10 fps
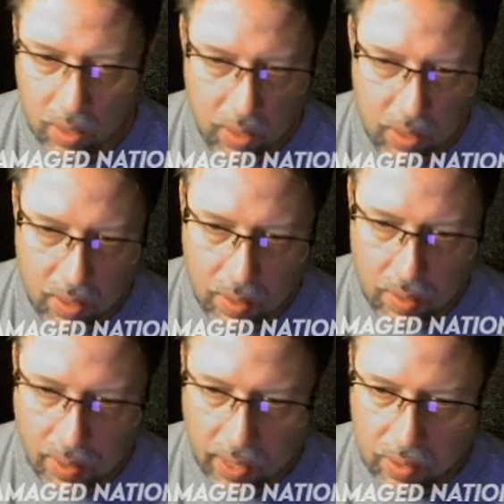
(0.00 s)
So yeah,
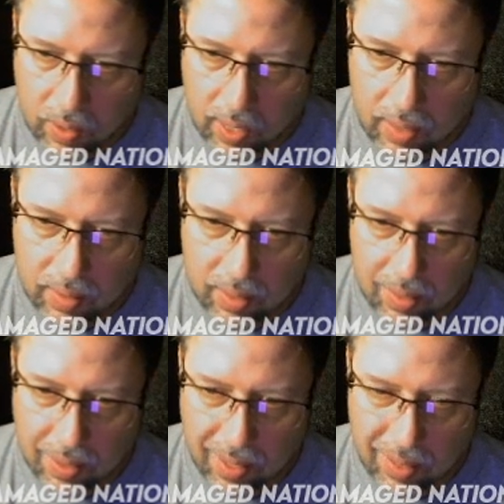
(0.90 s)
so he has, like I said, he
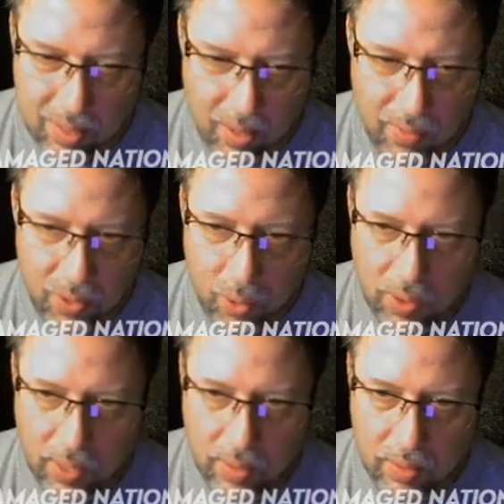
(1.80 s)
has a few things
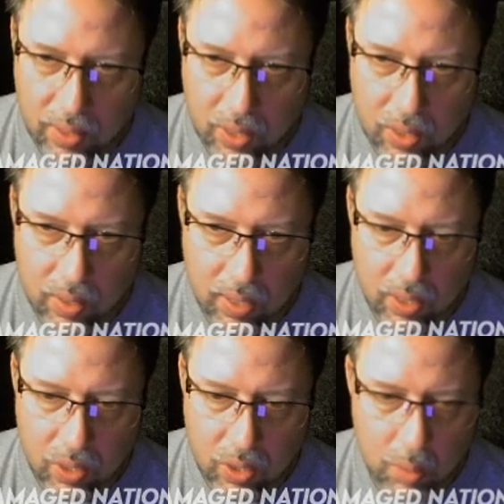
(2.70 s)
in here that he
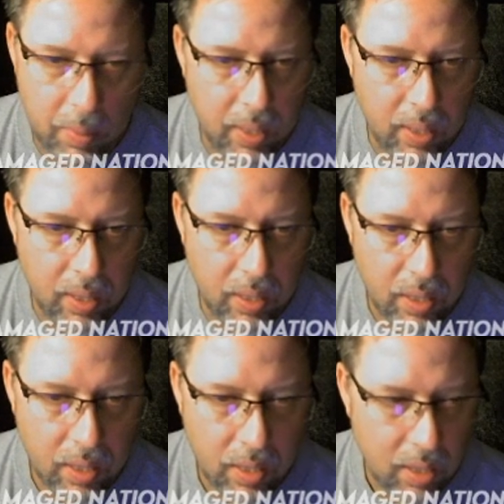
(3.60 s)
should be
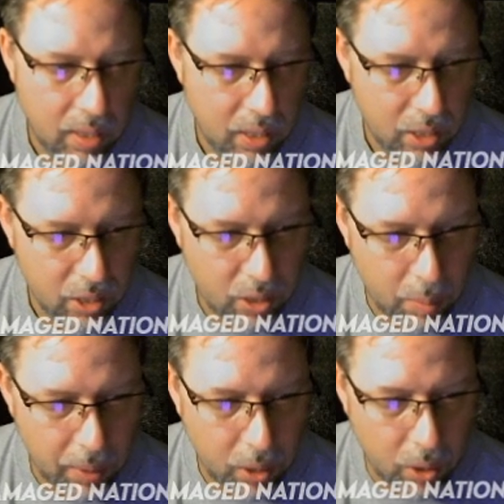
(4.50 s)

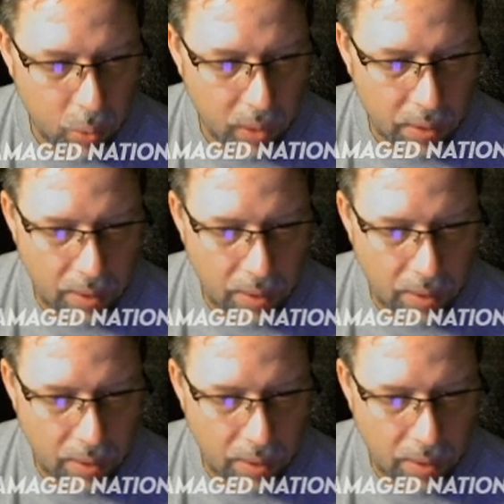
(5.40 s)
good with.